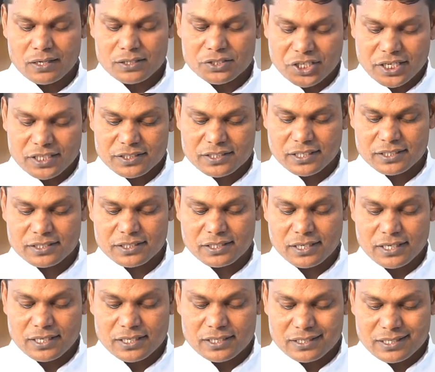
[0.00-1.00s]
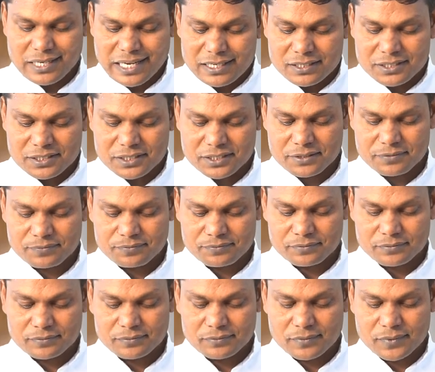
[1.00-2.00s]
Jesus tells
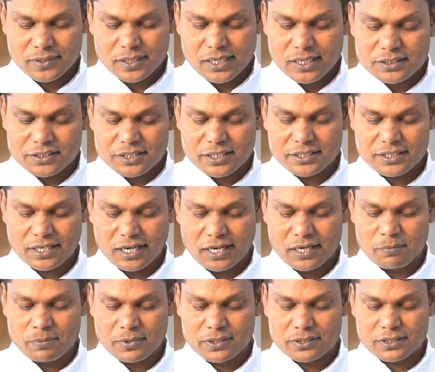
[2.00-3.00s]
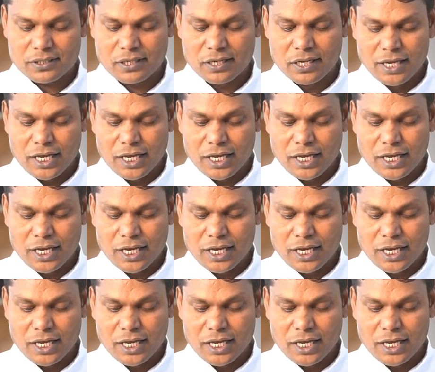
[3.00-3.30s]
his disciples,